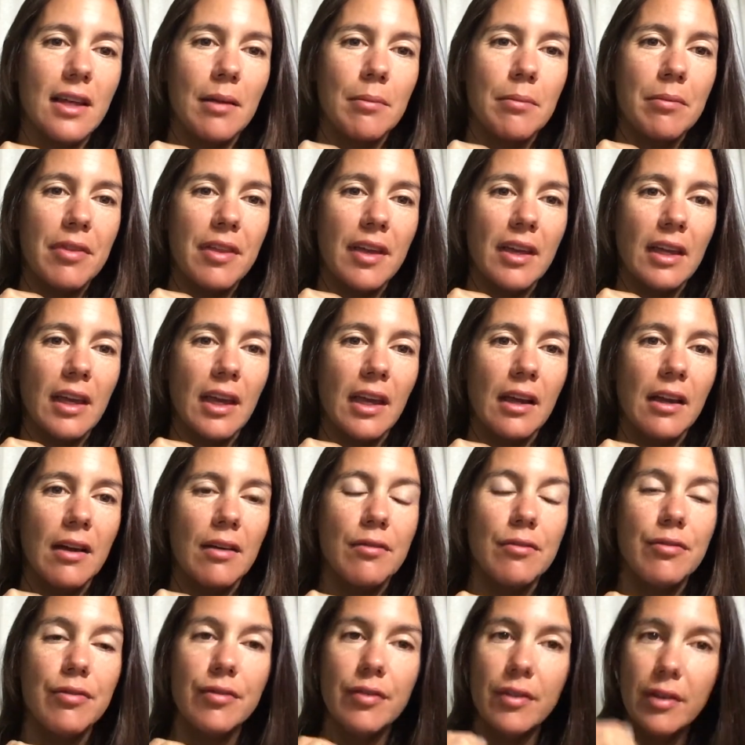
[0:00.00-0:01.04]
I'm thinking
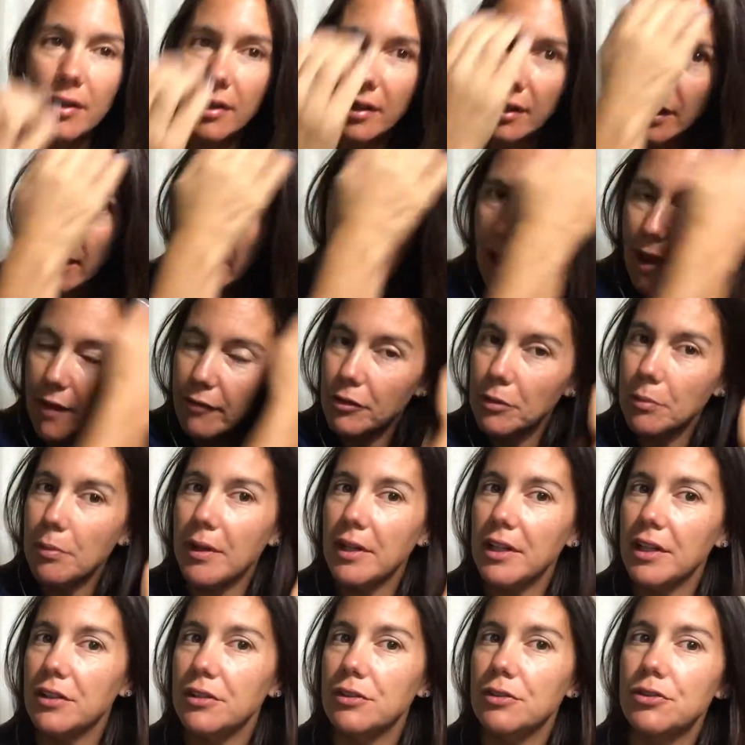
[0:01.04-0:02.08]
of
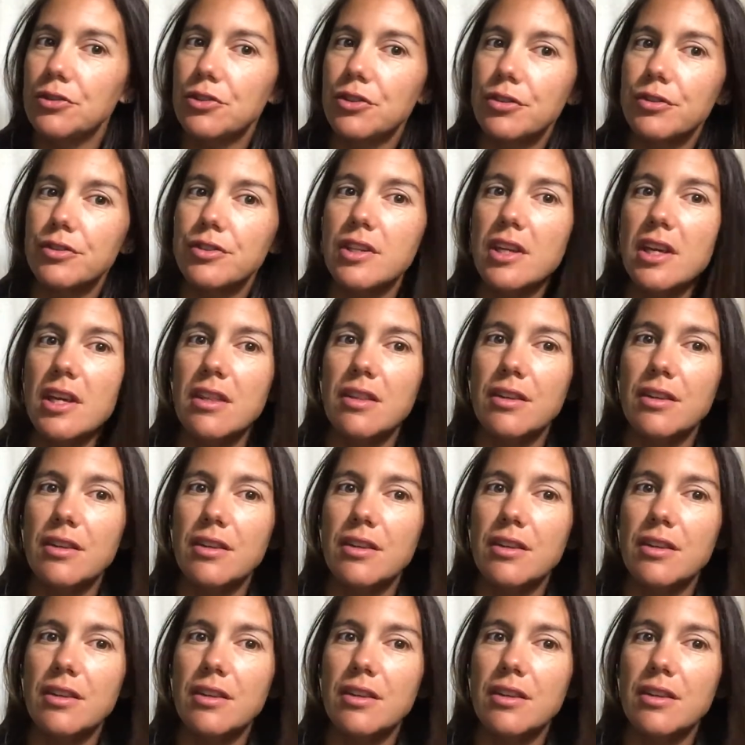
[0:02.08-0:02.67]
everybody in New Jersey.